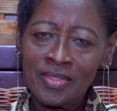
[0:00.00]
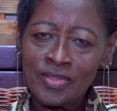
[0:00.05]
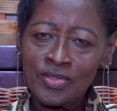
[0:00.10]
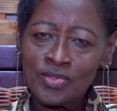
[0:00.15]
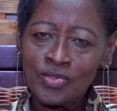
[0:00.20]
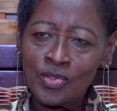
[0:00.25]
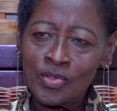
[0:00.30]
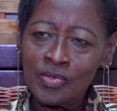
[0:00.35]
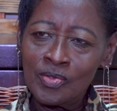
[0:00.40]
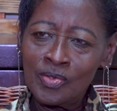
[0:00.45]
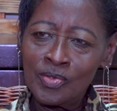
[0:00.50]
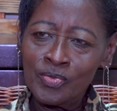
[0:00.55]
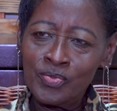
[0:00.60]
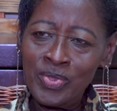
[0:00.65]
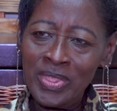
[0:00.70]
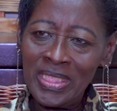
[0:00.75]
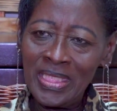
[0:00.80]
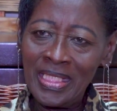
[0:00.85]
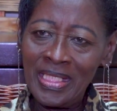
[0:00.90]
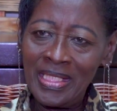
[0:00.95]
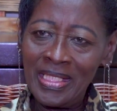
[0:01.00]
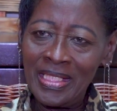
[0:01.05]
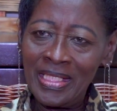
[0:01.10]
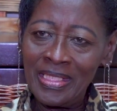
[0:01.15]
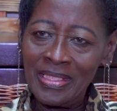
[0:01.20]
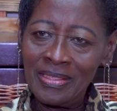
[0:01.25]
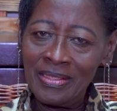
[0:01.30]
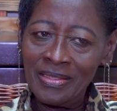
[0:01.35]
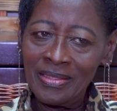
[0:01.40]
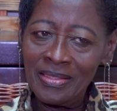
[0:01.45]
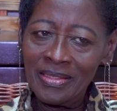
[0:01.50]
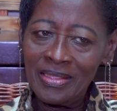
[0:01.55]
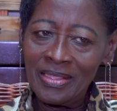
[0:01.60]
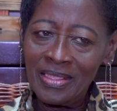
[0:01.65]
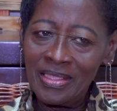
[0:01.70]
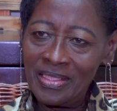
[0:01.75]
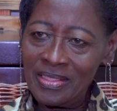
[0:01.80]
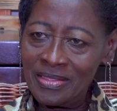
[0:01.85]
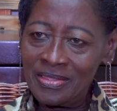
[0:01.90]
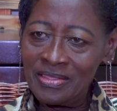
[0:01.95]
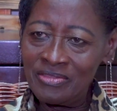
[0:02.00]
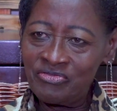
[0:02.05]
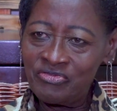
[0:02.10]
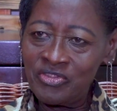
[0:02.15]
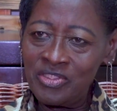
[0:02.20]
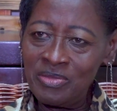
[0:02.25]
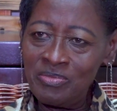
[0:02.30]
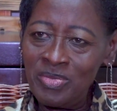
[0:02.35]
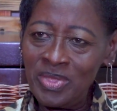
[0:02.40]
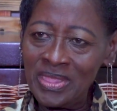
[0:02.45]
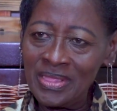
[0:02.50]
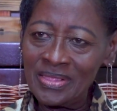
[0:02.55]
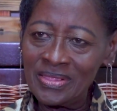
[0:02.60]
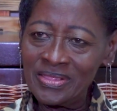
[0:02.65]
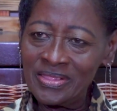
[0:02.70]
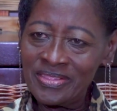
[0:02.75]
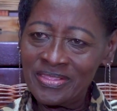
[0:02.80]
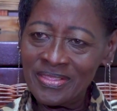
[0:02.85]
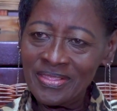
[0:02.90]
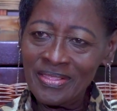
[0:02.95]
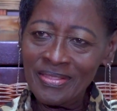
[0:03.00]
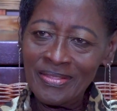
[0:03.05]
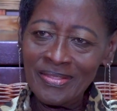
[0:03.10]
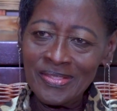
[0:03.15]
So we had other females.